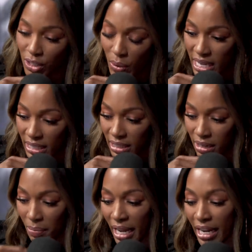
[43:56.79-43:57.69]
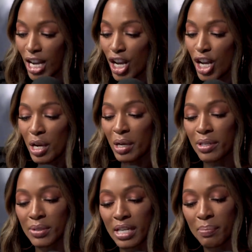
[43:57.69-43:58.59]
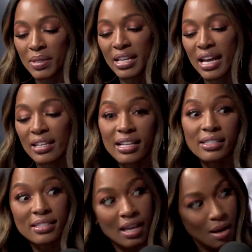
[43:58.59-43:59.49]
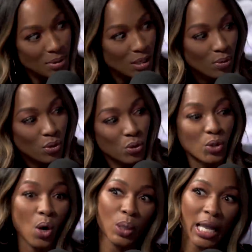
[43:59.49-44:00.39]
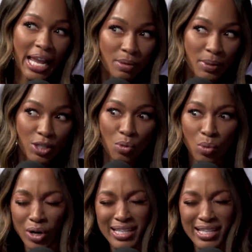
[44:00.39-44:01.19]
So he said something like, he was like, but not like some people who don't like me no more.